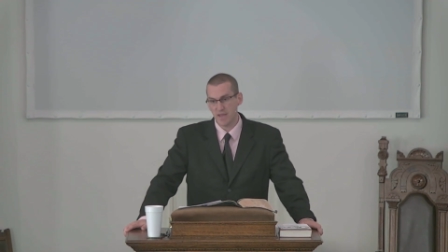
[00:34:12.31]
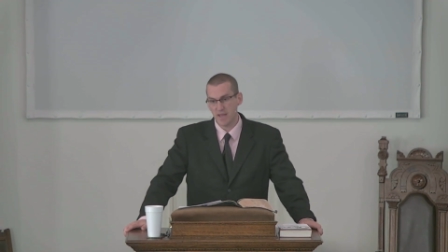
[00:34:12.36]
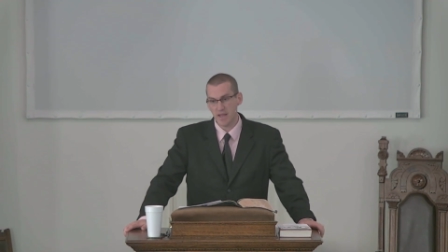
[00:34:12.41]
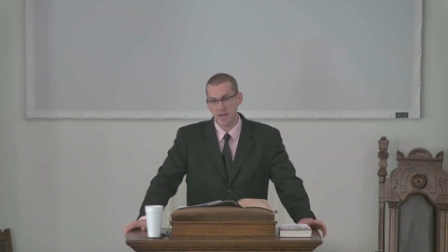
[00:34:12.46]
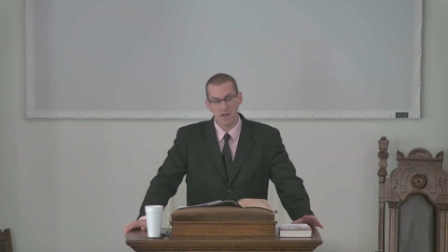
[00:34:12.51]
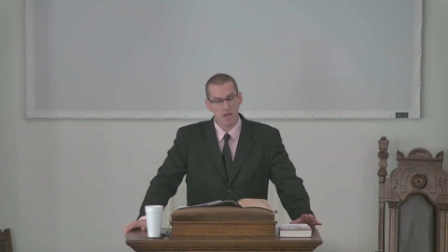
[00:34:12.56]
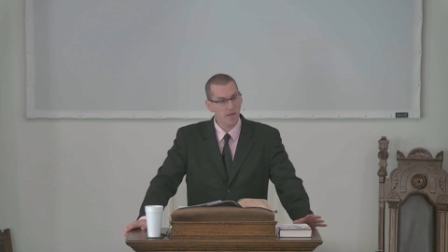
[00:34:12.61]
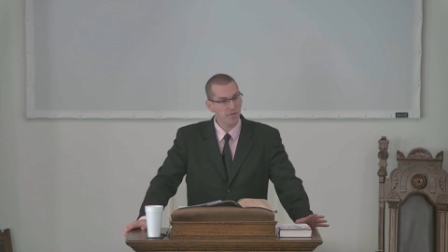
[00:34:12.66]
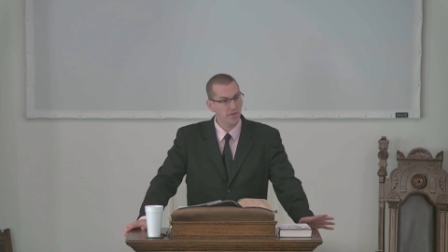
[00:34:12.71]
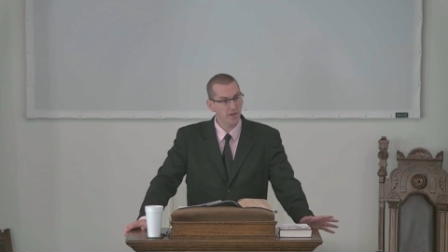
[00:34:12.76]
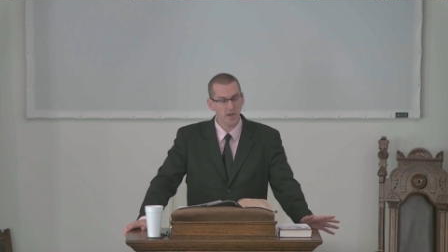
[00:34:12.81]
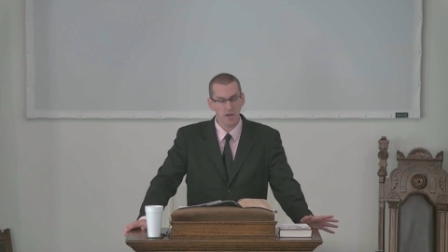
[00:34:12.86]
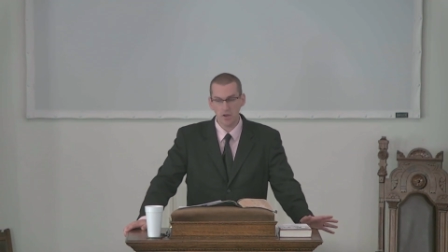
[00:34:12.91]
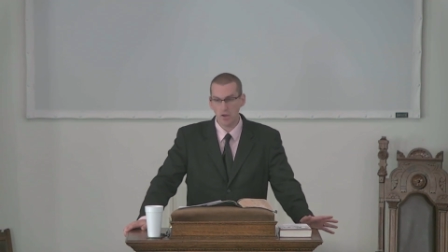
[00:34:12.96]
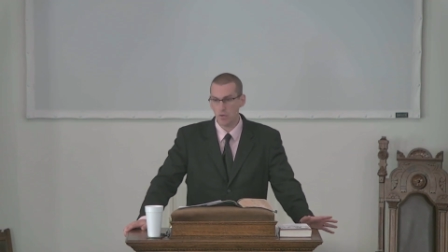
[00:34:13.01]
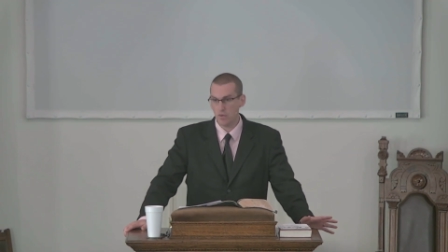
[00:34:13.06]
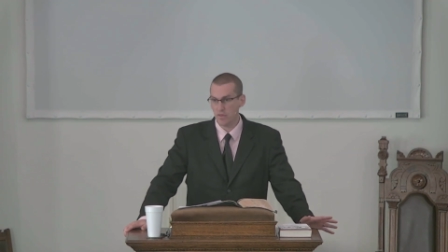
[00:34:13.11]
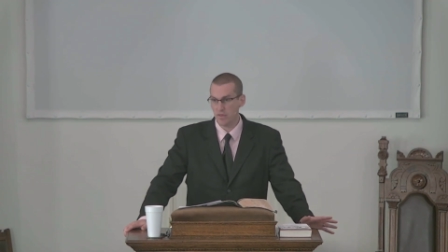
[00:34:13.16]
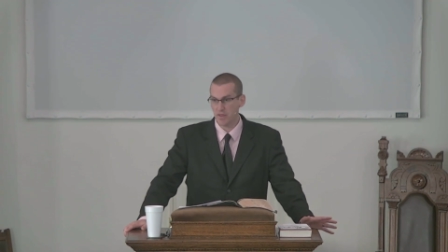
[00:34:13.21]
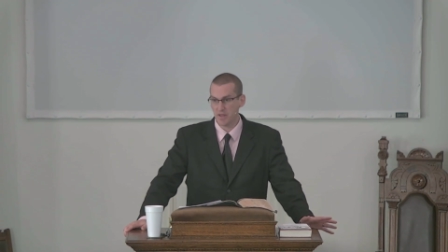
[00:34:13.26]
It had nothing to
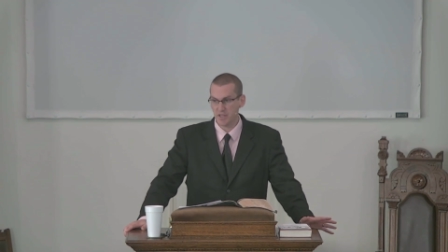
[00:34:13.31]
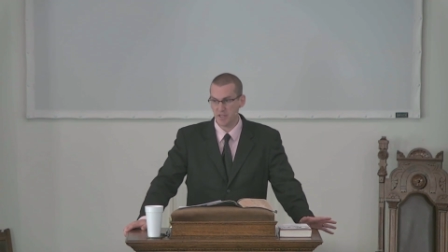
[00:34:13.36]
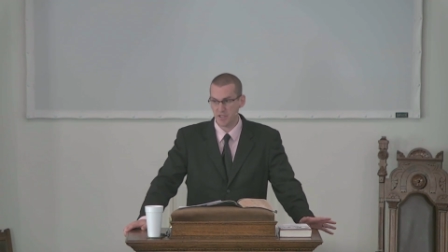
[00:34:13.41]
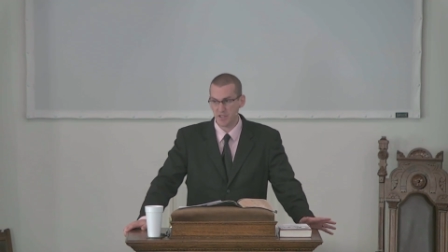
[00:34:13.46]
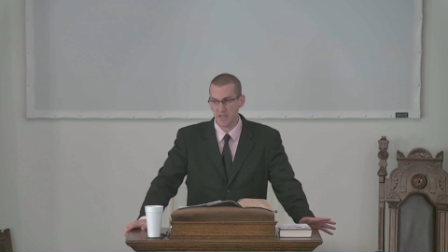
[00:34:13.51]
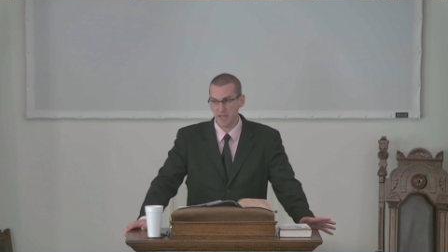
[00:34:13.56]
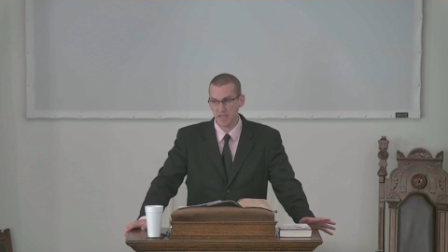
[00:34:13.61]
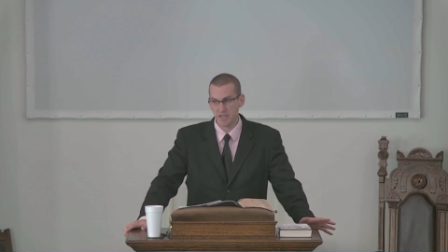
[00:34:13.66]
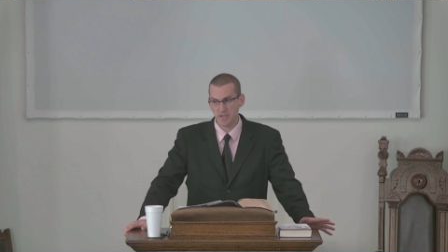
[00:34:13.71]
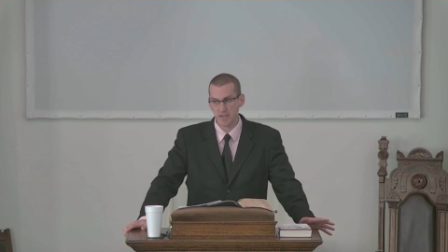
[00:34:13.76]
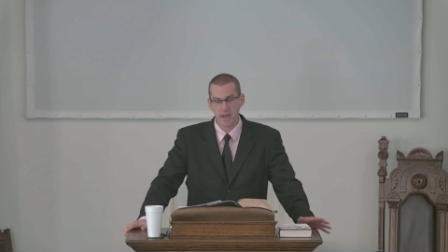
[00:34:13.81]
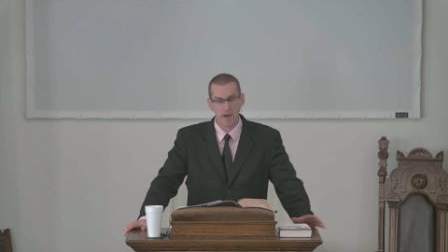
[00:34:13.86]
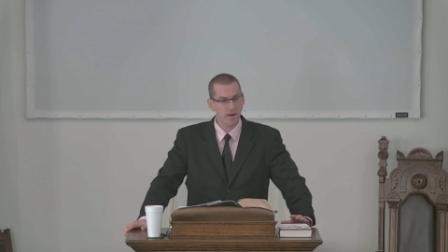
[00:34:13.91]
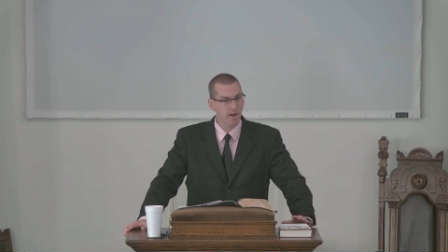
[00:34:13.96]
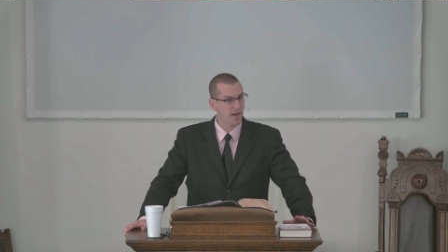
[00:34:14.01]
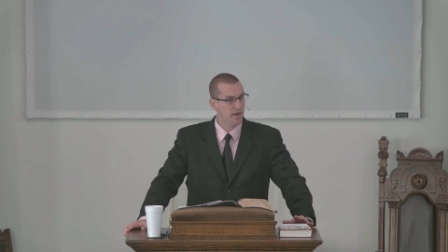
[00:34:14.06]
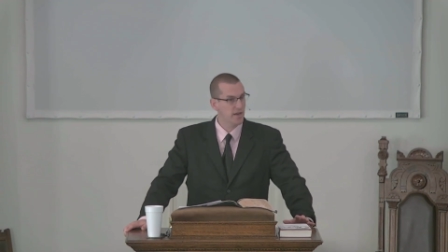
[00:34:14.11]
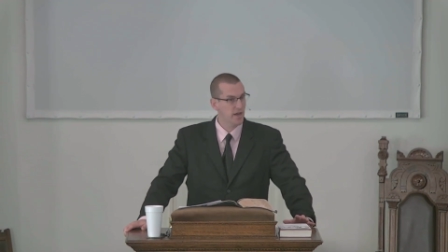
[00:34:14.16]
do with the deceased there.